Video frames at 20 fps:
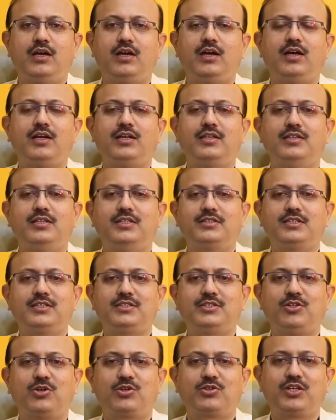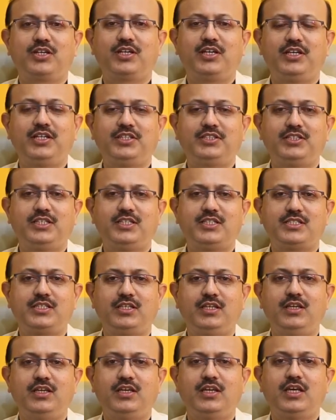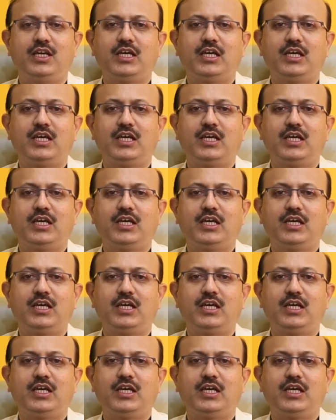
Hi, this is Dr. Girish AC,